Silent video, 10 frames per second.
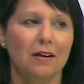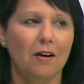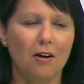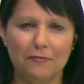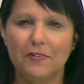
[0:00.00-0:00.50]

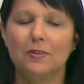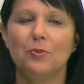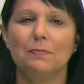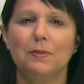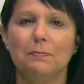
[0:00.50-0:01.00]
Often
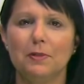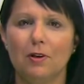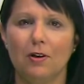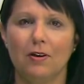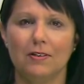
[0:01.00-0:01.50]
when
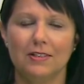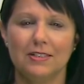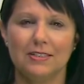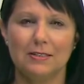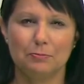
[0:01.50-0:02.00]
people are
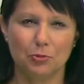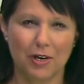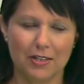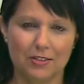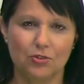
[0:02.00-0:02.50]

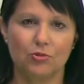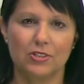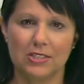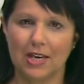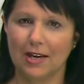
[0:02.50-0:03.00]
depressed or
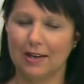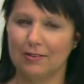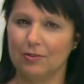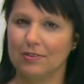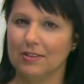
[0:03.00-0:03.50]

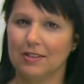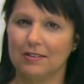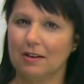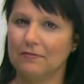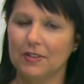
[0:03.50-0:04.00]
sad or
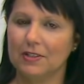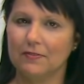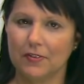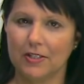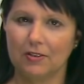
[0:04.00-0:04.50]
not
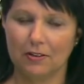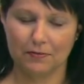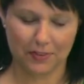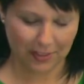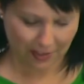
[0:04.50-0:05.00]
feeling very
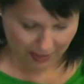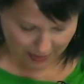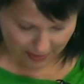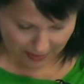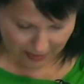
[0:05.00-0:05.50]
confident,
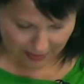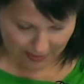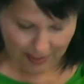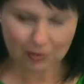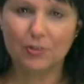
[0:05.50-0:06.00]

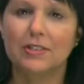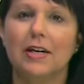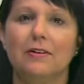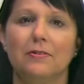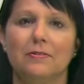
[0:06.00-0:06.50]
they look
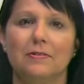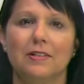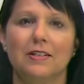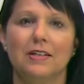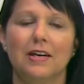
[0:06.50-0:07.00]
down,
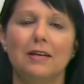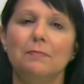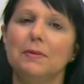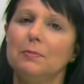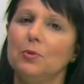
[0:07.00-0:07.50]

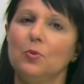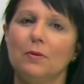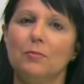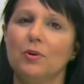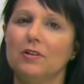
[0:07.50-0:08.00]
and people who
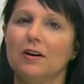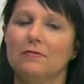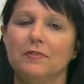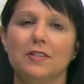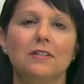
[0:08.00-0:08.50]
are more
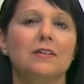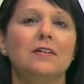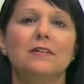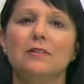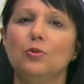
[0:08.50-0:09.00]
confident
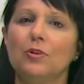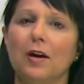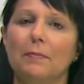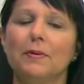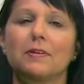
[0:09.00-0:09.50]
look
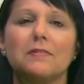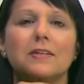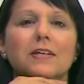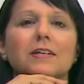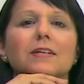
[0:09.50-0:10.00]
up.
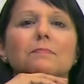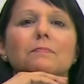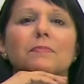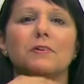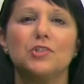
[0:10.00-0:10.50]
They keep
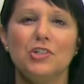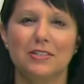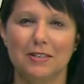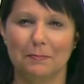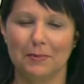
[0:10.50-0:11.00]
their
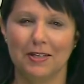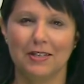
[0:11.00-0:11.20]
chin up.